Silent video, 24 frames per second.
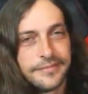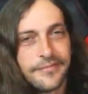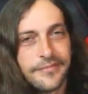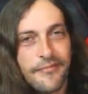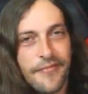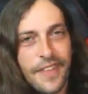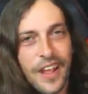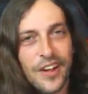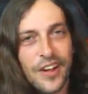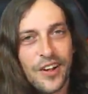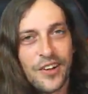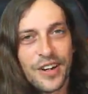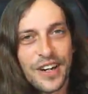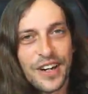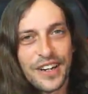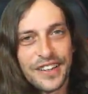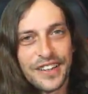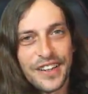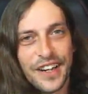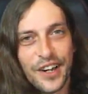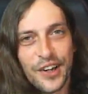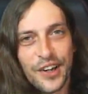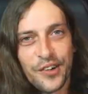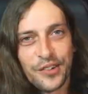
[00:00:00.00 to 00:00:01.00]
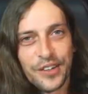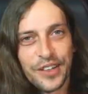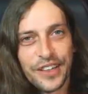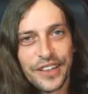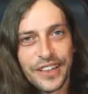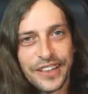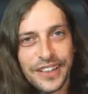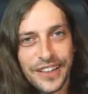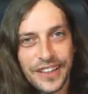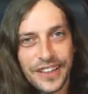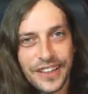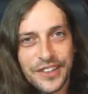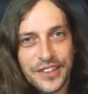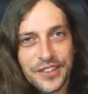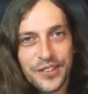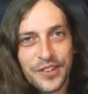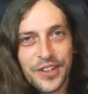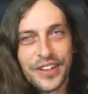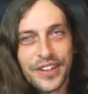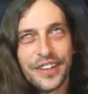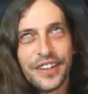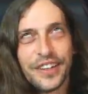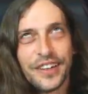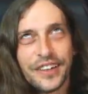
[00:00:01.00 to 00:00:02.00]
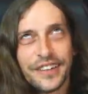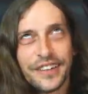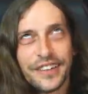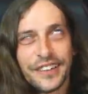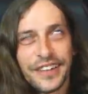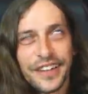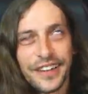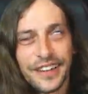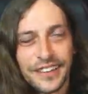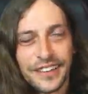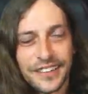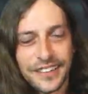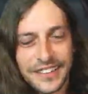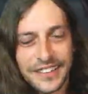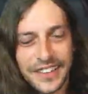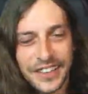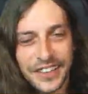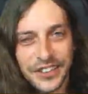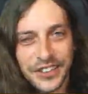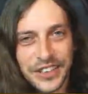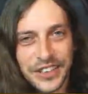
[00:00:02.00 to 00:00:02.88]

All right, now we're going to get into another kind of touchy